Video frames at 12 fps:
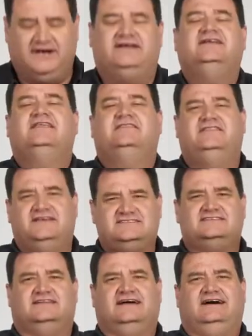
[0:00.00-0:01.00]
But
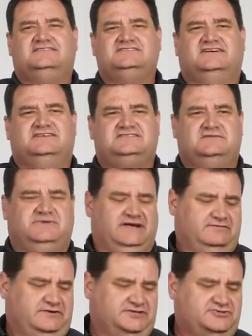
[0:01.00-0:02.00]
this allows us to
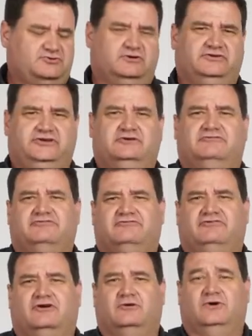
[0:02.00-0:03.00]
be able to control the unit
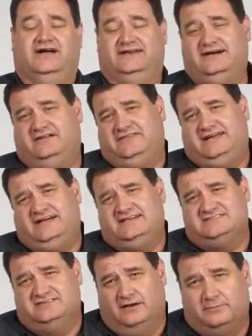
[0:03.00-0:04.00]
from far away. Now that
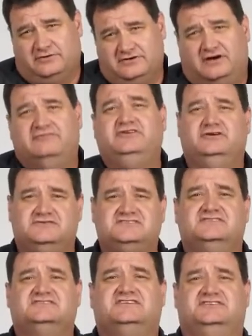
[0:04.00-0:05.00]
has a number of
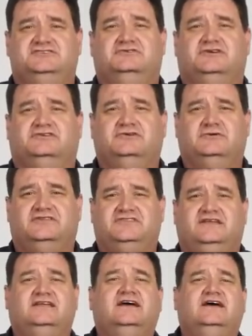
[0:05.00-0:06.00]
uses that you can do
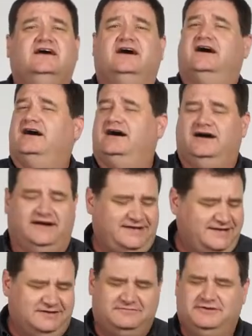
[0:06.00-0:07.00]
with it.
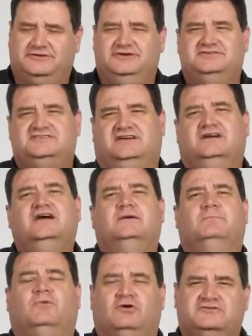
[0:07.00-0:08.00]
Again, if you're using
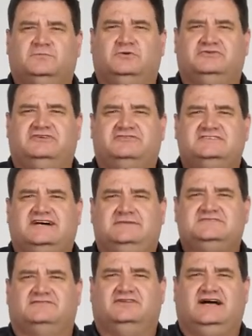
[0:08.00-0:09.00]
multiple different
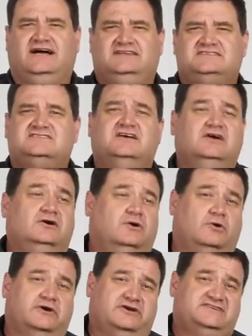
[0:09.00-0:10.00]
types of lights,
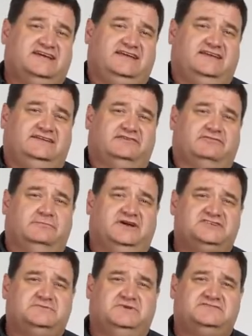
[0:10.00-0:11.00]
or you're taking
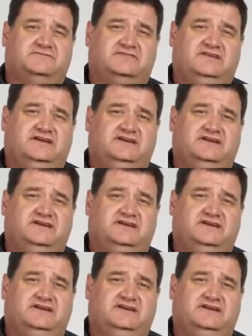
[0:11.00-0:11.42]
different measurements for